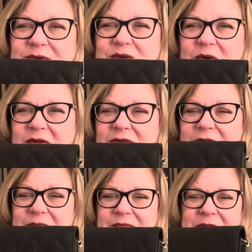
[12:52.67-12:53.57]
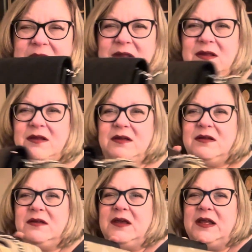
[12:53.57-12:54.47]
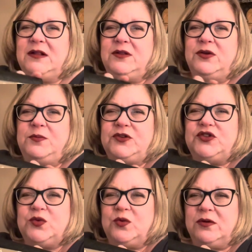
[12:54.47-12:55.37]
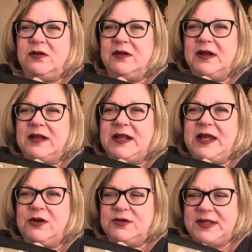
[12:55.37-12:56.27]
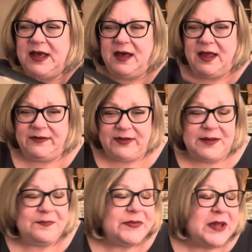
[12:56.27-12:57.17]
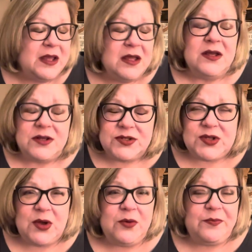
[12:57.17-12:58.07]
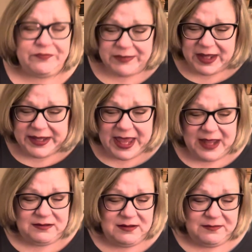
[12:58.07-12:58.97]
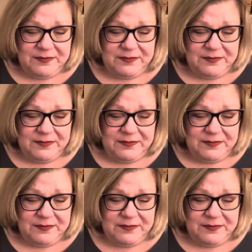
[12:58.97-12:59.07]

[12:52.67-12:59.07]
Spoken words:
taller and a little bit shorter. And here's the Ivy. So again,